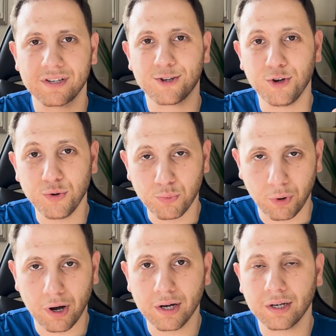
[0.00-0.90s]
So
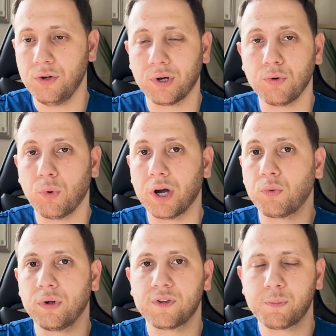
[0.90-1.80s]
you can work
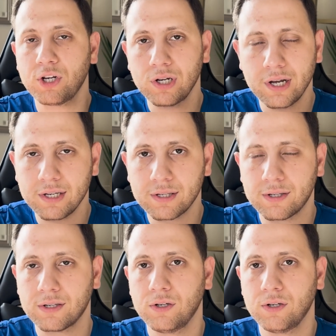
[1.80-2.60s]
with specialists,